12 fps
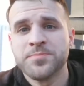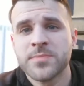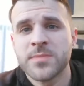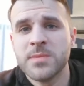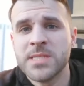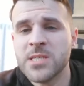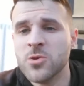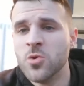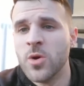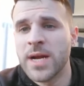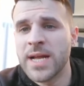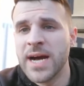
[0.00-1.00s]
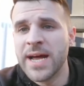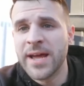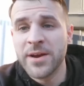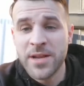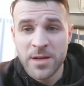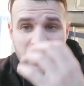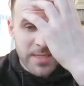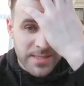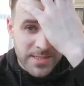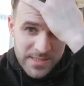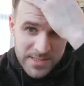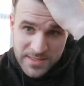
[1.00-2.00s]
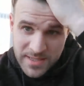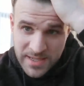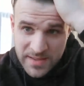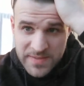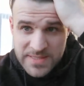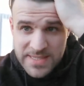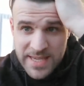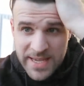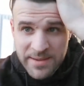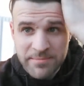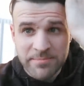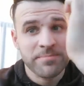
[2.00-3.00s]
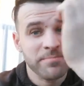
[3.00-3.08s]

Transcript: Let me see who I got out here because, yeah, this game,